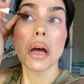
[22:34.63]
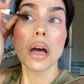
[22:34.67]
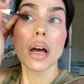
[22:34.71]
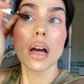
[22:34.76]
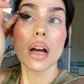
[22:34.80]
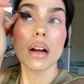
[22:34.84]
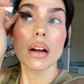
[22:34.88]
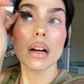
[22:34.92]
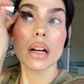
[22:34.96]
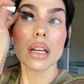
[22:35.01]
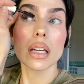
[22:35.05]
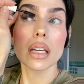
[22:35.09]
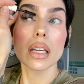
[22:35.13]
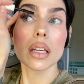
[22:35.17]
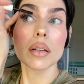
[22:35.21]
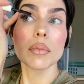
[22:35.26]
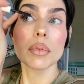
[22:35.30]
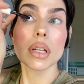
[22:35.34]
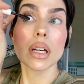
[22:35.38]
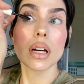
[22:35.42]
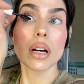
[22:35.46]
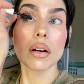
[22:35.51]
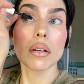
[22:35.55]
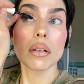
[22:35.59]
All right, keep
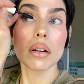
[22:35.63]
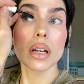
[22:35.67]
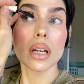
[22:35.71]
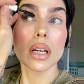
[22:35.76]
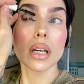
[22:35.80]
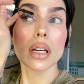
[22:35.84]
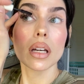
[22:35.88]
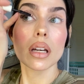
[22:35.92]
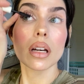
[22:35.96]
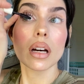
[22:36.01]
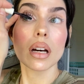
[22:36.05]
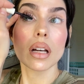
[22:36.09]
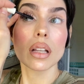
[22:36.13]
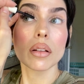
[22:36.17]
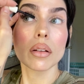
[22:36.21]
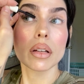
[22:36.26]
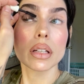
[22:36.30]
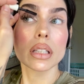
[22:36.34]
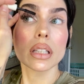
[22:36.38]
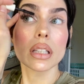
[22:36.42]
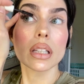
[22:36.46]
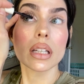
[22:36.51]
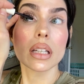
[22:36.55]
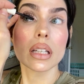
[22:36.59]
going all the way
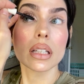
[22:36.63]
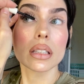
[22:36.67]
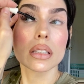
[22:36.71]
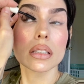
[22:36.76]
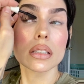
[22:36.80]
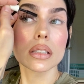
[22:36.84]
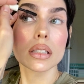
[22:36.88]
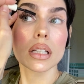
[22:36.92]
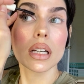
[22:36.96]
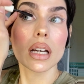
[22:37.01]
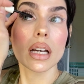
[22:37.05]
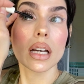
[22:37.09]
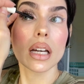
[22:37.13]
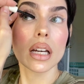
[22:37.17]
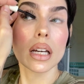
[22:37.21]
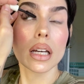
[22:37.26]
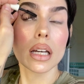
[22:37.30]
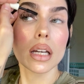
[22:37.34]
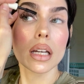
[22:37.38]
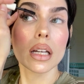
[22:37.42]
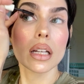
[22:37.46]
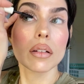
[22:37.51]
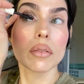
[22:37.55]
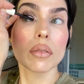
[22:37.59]
to the
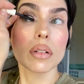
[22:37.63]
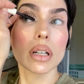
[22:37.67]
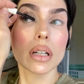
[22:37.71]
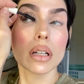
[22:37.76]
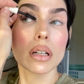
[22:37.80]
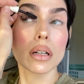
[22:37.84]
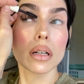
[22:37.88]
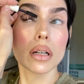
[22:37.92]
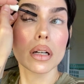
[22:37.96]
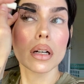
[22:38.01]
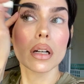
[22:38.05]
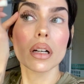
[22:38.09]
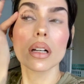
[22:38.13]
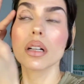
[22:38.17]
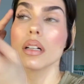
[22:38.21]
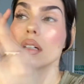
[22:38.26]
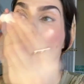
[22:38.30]
inside, wiggle.